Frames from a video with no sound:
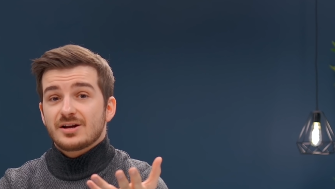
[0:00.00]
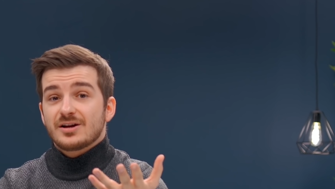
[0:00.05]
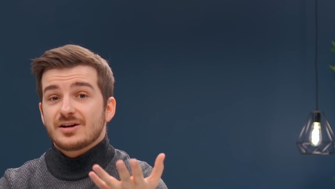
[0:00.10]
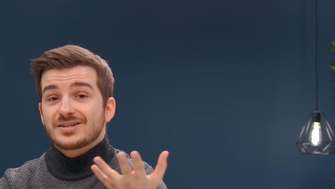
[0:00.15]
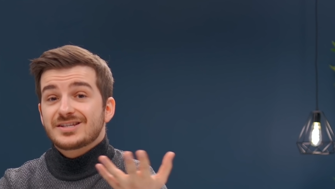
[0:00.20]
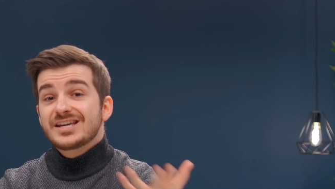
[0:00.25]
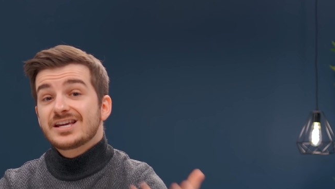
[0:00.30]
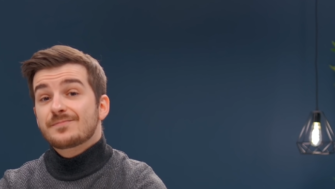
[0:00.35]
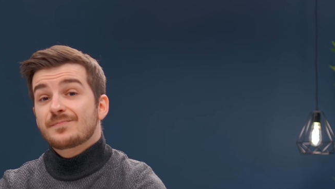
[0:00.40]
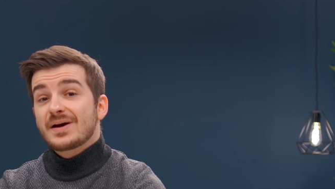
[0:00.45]

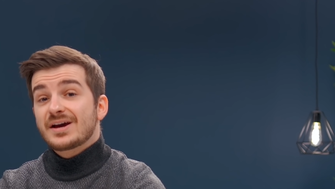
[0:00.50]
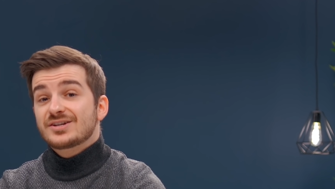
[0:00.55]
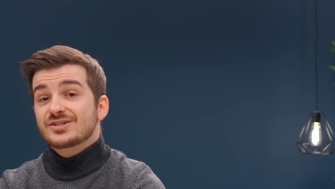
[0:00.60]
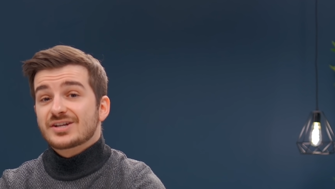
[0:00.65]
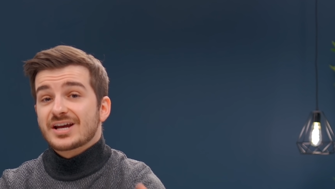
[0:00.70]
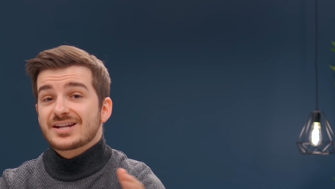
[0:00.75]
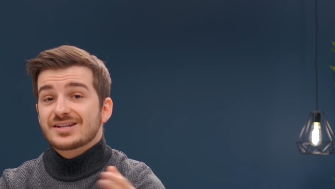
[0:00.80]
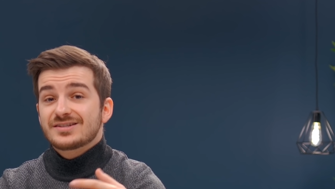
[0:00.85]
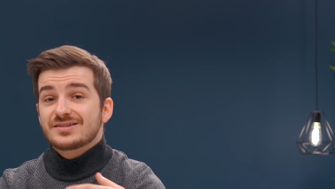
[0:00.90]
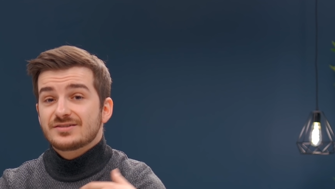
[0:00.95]

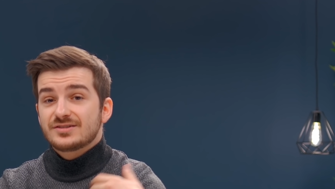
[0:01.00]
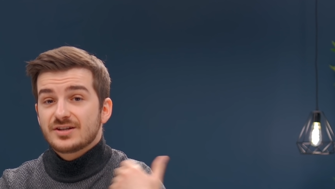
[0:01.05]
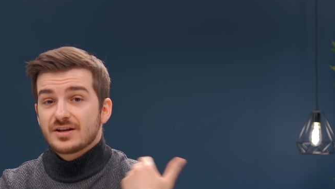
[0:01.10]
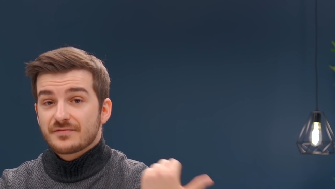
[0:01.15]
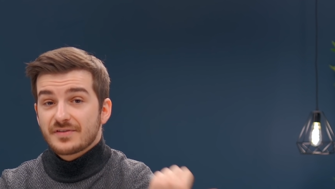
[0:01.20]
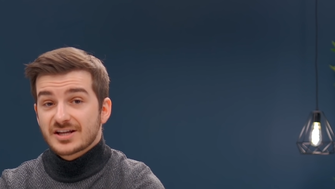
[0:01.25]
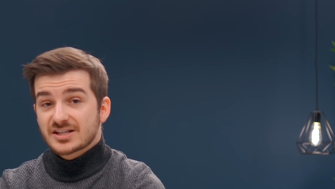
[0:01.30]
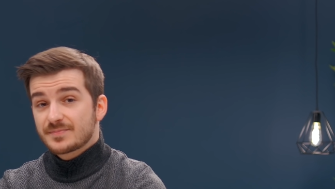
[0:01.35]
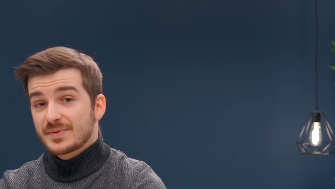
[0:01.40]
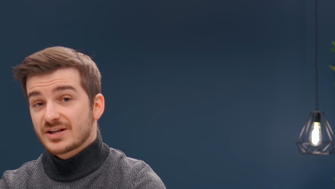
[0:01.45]
Geekbench and
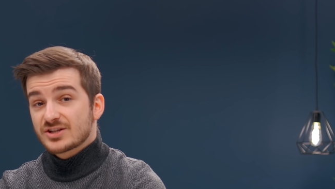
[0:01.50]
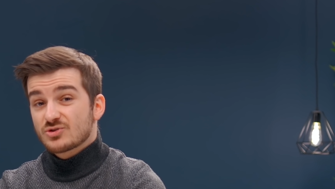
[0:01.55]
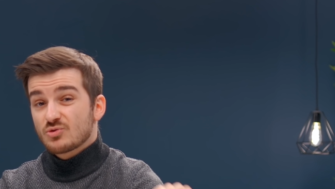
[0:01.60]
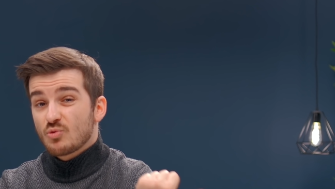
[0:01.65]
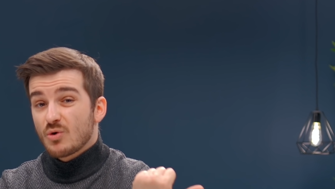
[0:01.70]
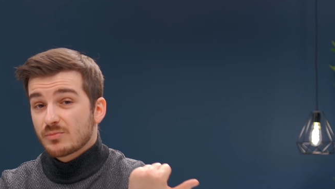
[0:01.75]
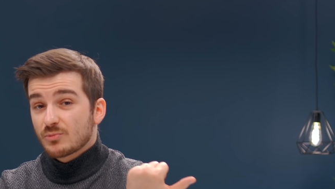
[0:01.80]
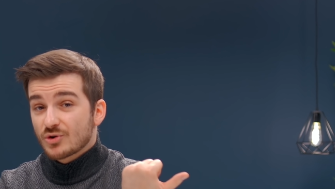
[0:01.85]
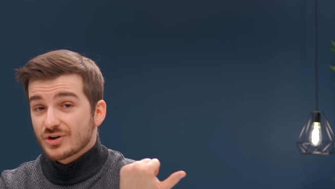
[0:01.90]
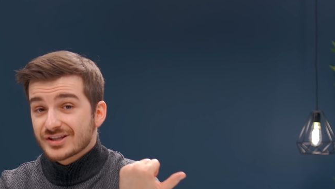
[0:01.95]
GFX Bench
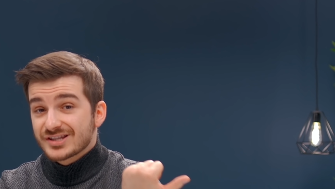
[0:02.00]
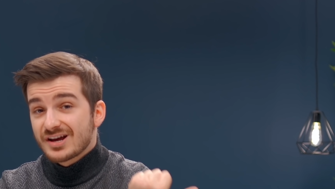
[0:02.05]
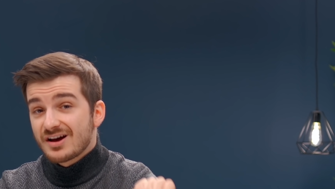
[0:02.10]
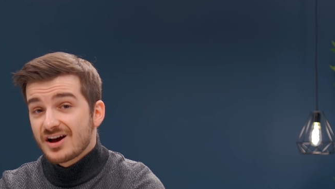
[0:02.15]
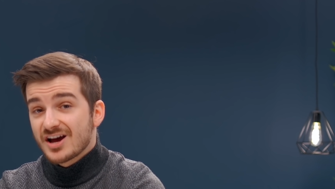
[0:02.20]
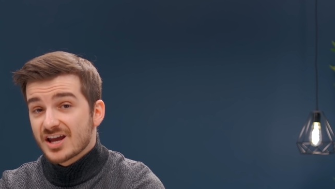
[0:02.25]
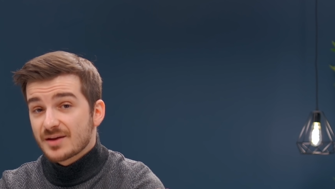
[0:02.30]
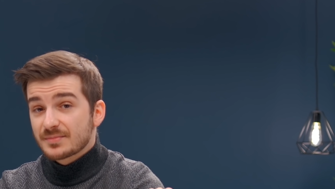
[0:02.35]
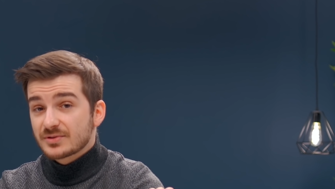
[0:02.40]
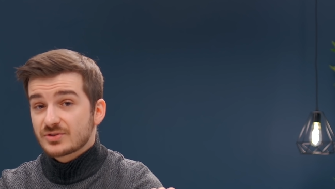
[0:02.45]
one more
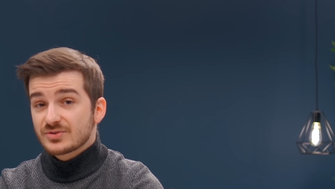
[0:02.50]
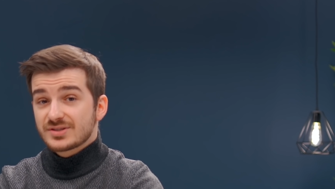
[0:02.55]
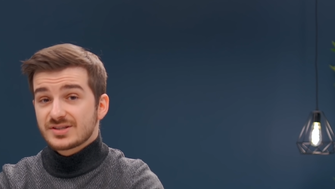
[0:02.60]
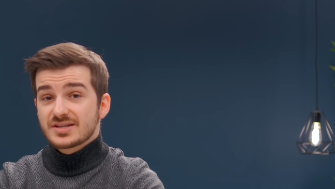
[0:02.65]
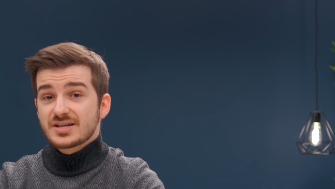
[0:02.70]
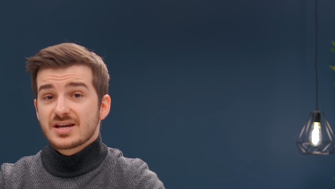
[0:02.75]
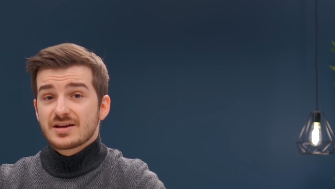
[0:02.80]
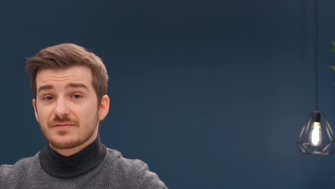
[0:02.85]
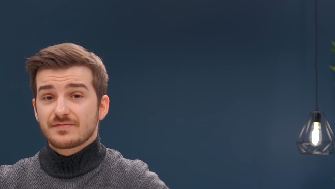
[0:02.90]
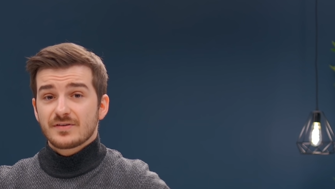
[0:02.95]
time to
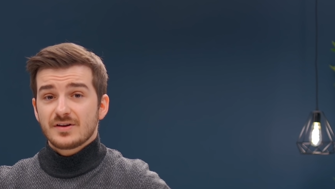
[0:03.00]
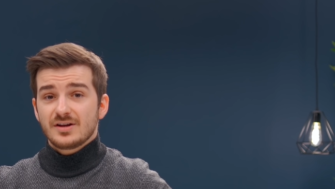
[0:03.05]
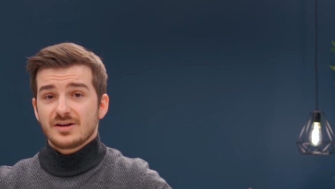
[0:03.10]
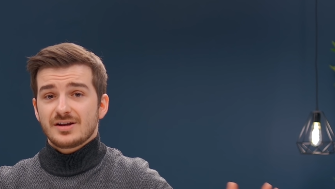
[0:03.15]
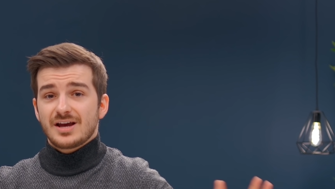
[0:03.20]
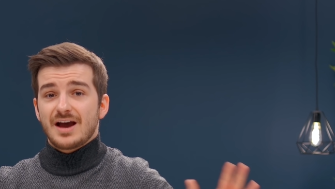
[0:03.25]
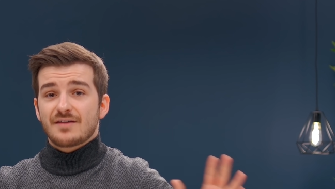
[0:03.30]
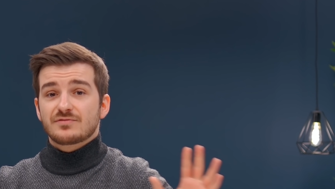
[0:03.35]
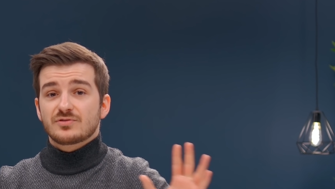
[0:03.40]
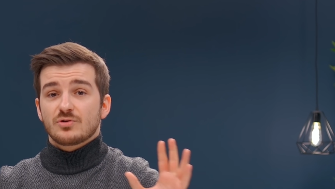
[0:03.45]
see if,
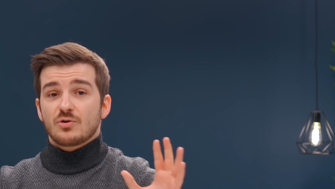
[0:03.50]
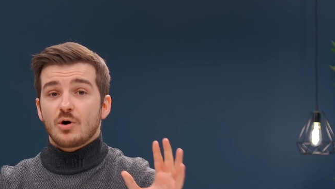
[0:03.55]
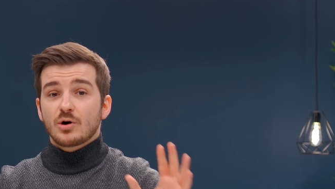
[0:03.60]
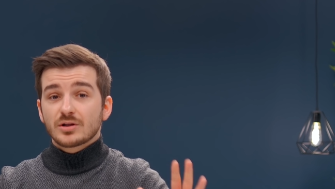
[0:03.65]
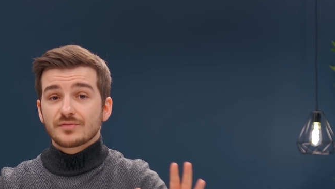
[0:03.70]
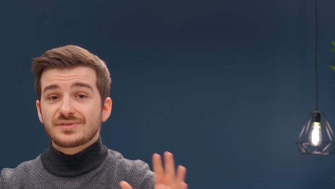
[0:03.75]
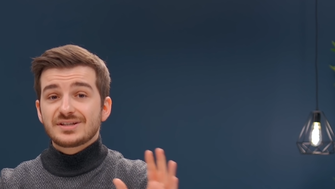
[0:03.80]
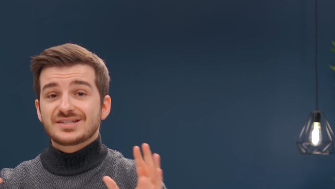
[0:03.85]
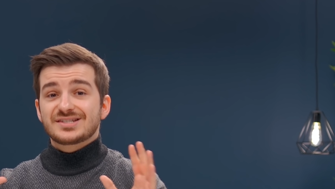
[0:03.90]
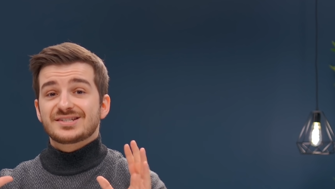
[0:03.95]
after
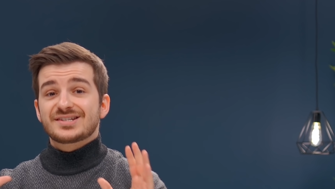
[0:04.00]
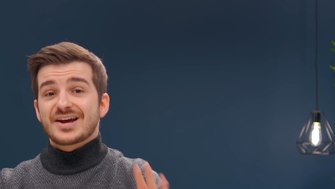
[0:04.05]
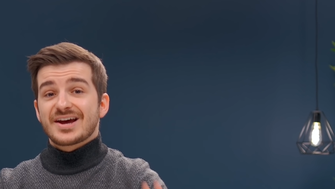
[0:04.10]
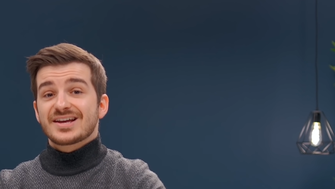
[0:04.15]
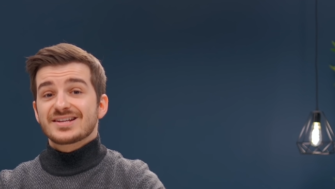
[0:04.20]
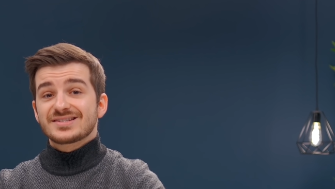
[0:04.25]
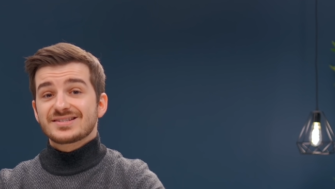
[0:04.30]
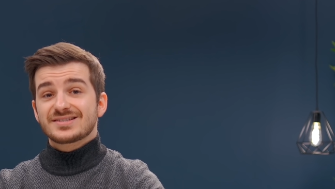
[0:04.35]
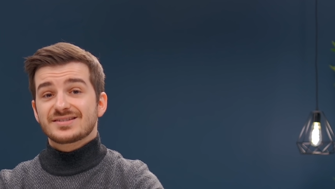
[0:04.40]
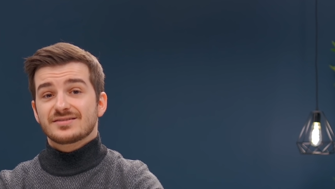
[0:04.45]
all of these
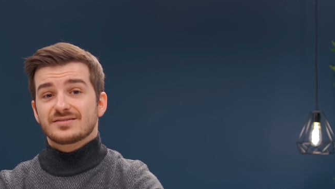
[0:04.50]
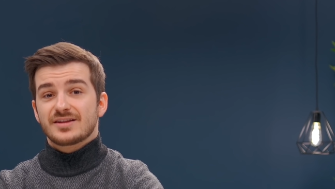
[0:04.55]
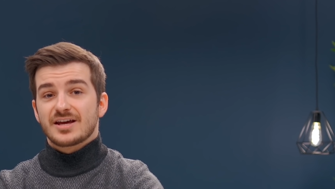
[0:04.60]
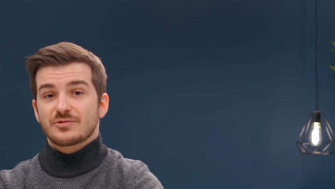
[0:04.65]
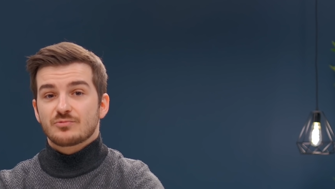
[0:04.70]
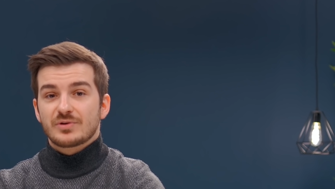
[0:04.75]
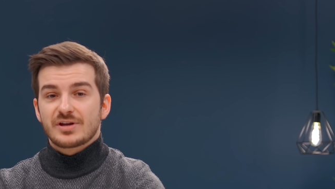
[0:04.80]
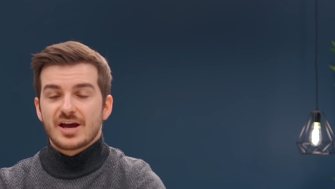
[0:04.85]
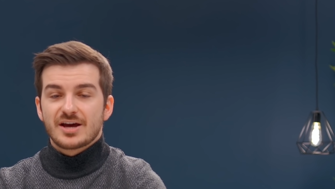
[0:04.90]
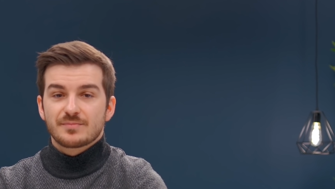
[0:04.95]
tests
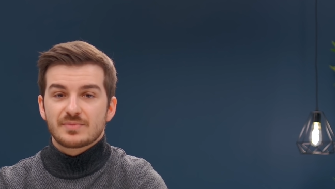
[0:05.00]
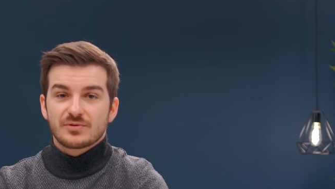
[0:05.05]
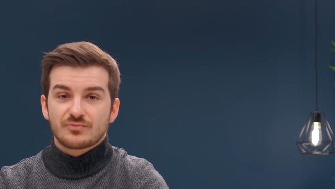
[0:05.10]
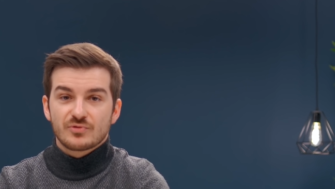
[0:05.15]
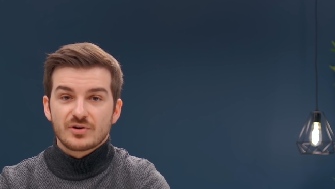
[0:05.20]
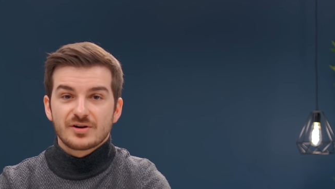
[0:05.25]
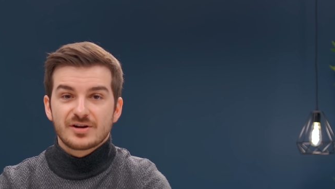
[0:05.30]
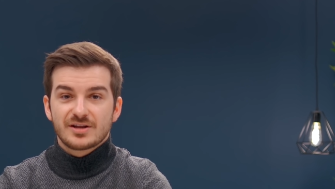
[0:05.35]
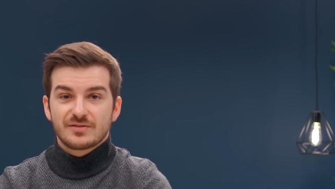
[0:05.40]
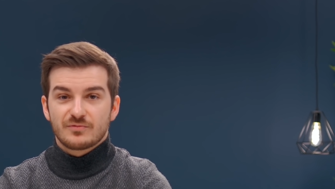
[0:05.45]
that we had
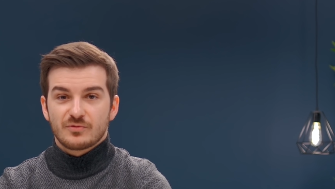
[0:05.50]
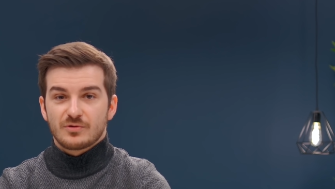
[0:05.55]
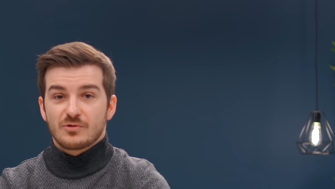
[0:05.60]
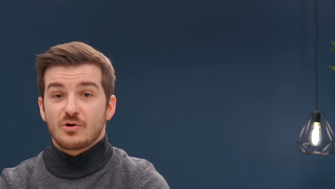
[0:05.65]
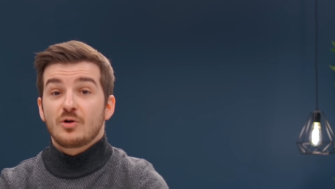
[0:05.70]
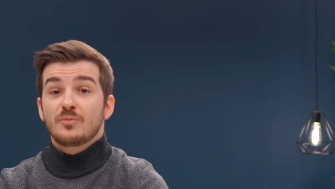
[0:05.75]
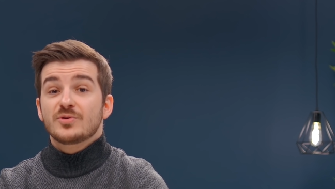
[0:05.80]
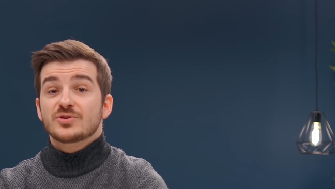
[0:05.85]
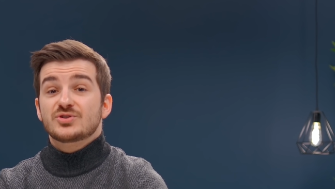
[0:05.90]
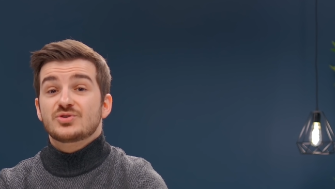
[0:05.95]
been running
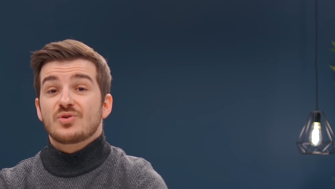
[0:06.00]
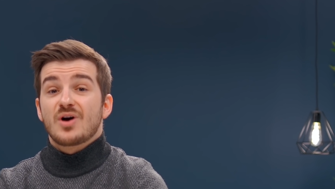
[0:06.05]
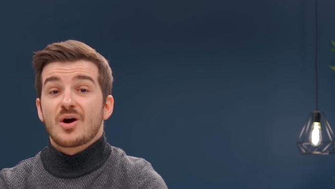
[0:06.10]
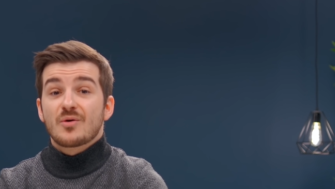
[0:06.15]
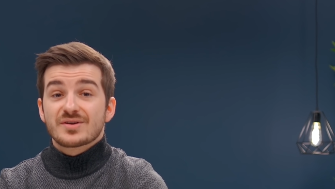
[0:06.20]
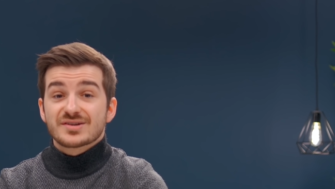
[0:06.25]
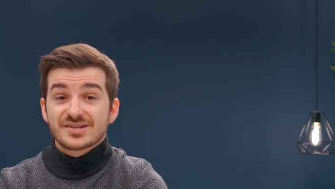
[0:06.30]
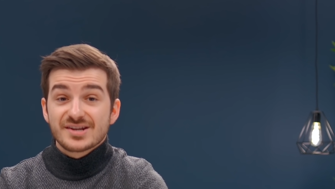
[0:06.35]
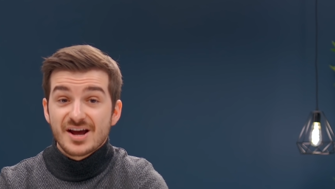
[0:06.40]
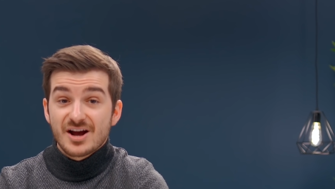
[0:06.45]
for almost 2
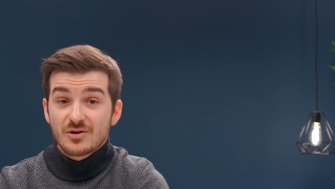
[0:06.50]
hours